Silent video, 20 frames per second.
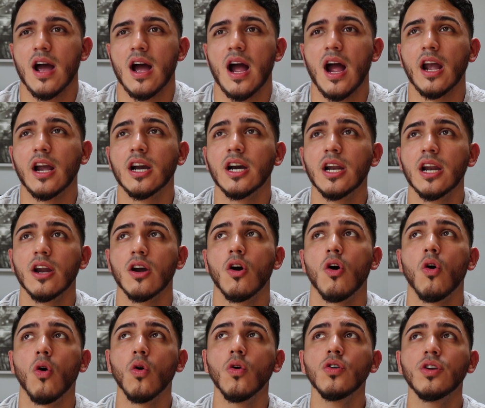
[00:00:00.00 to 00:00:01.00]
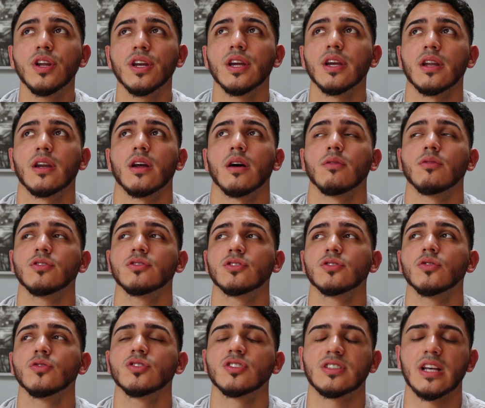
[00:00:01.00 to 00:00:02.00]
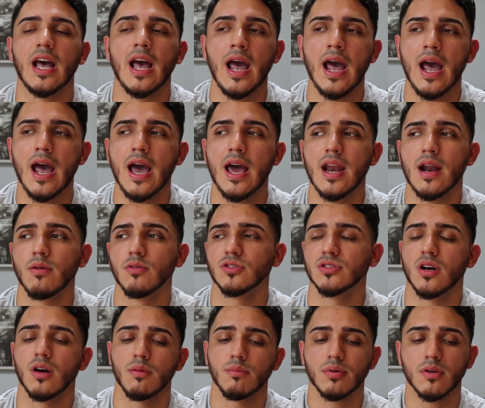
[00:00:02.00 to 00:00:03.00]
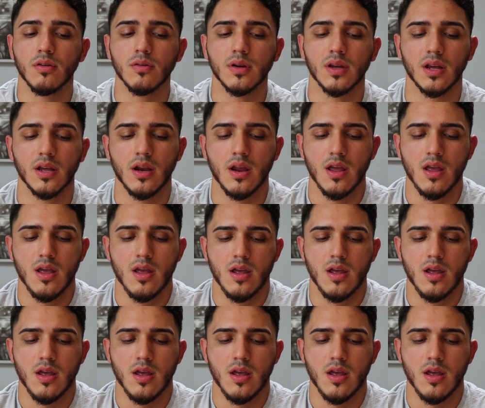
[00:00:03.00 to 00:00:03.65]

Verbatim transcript: I couldn't hold it. I was so sad. I was heartbroken.